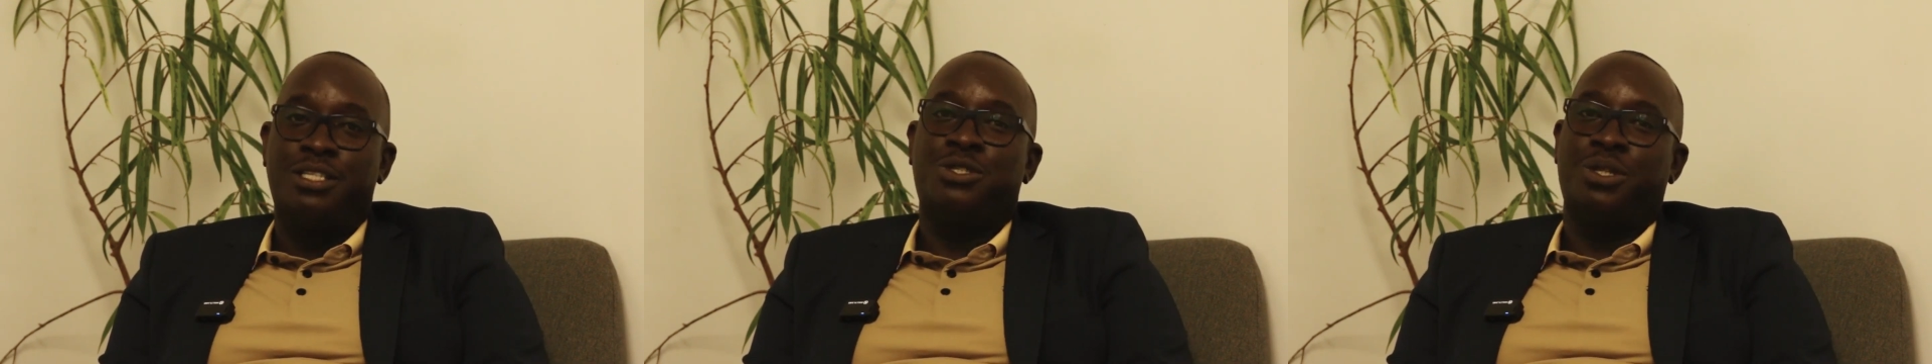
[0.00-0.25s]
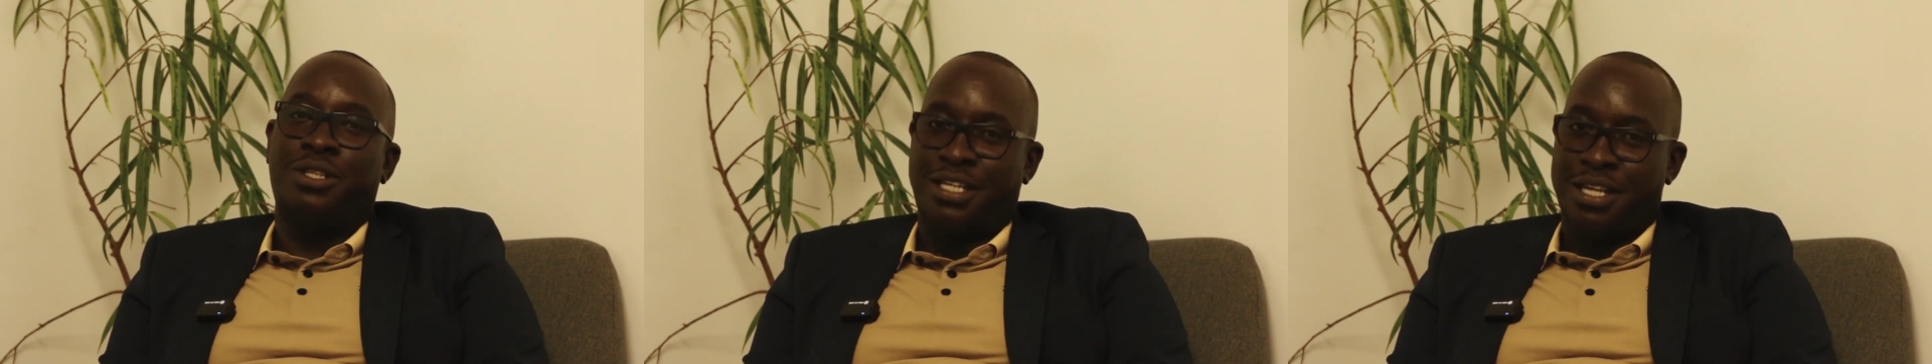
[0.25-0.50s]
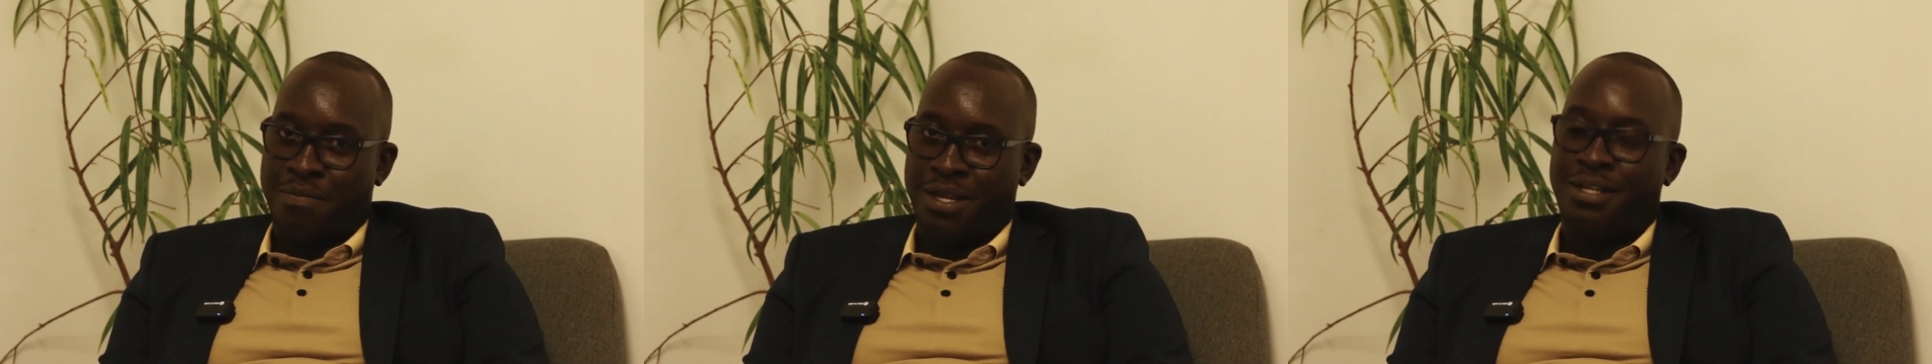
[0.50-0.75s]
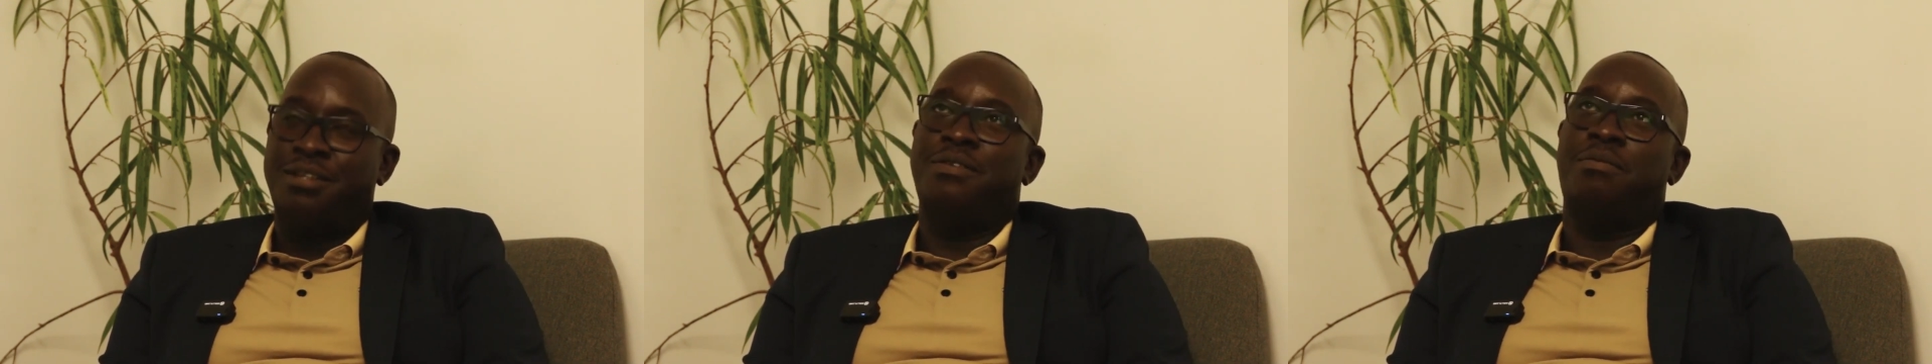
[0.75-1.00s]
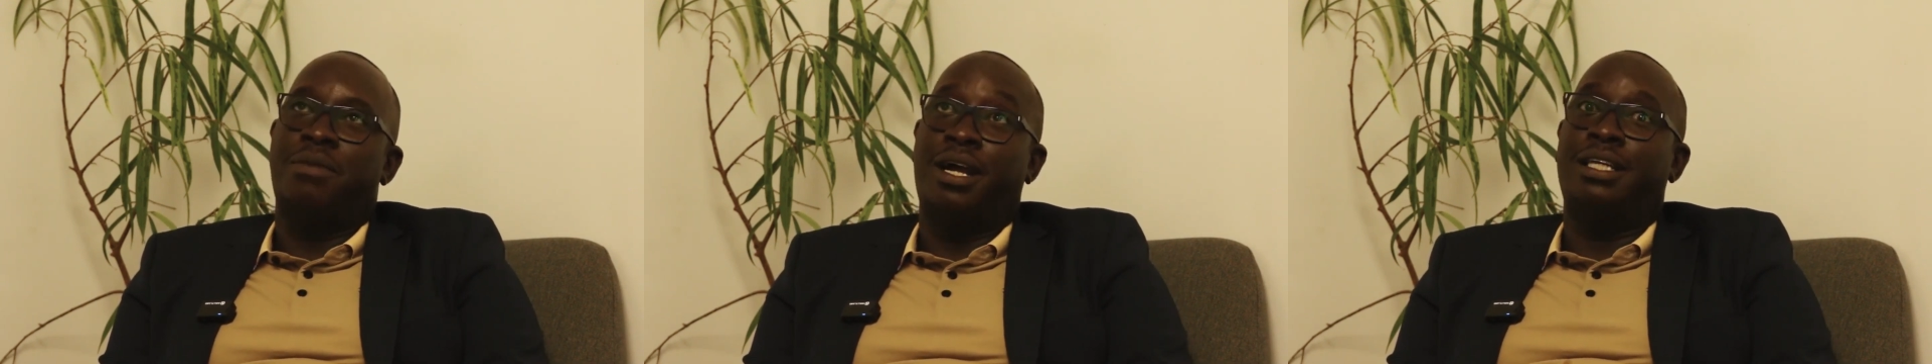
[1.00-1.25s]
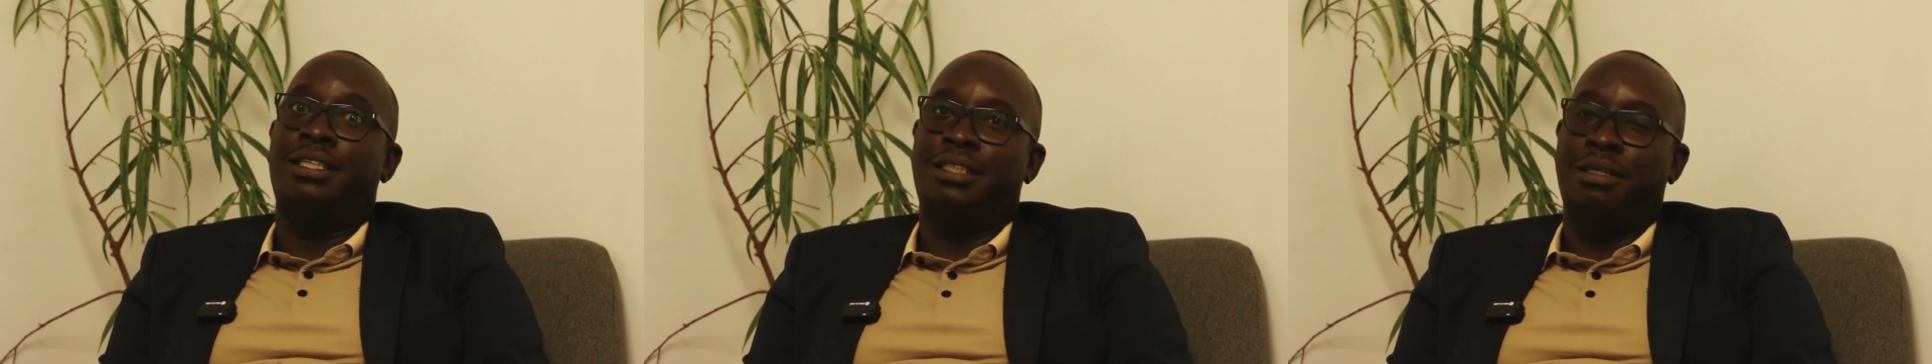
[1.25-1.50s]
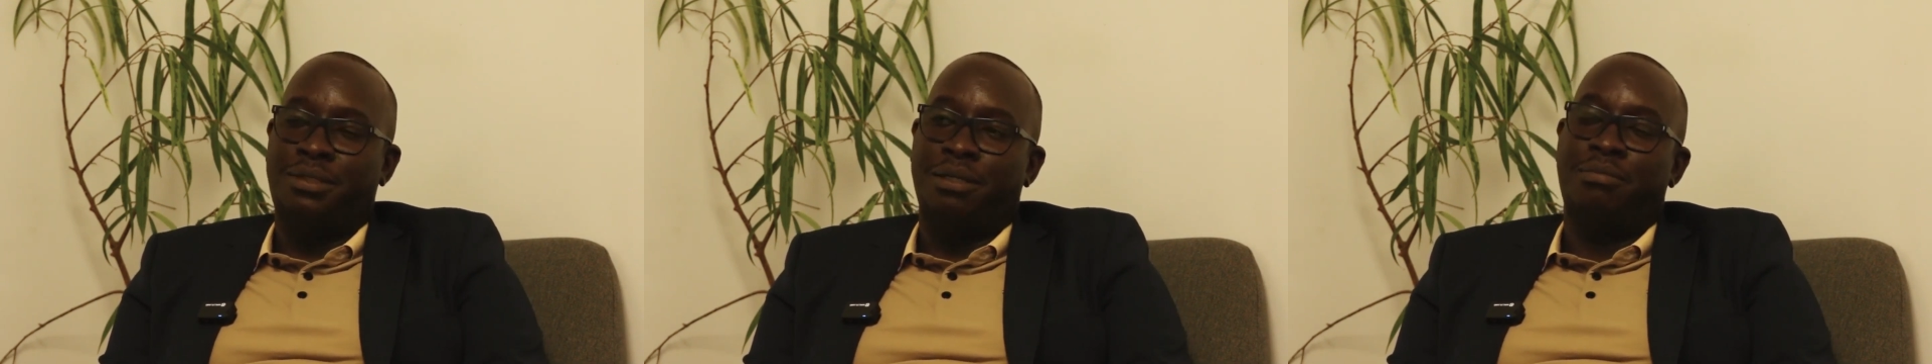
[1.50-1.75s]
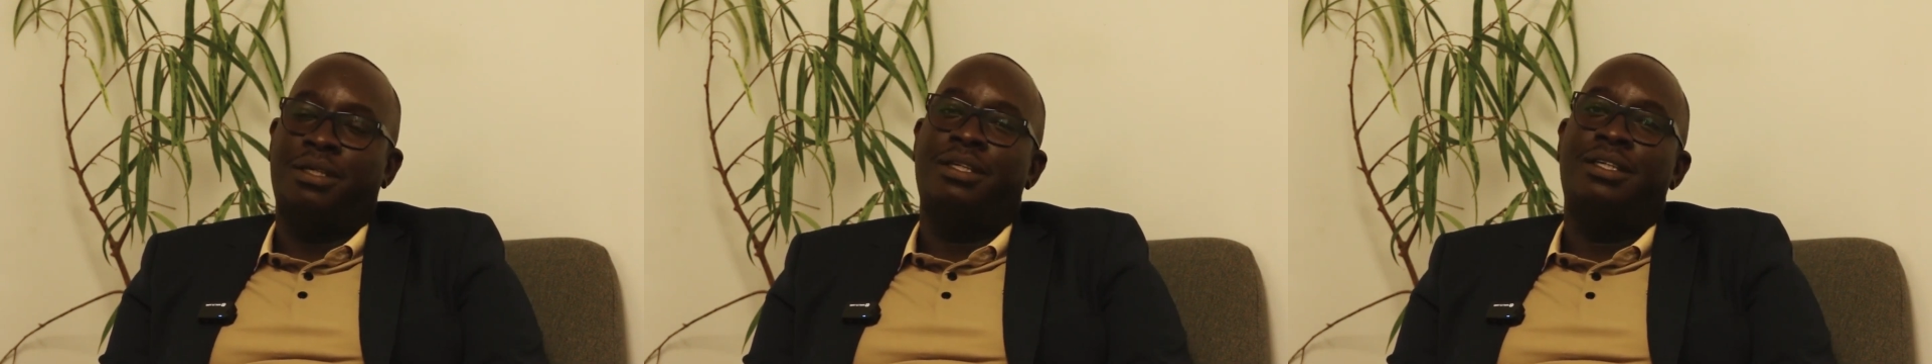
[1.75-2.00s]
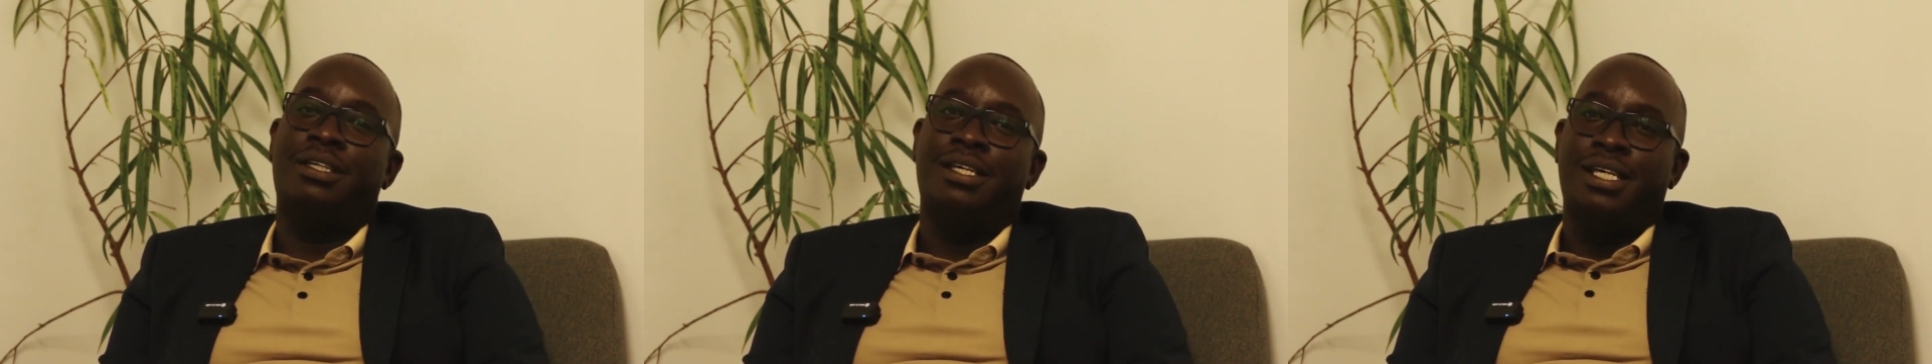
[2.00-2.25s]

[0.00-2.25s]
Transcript: decision that I made back in September,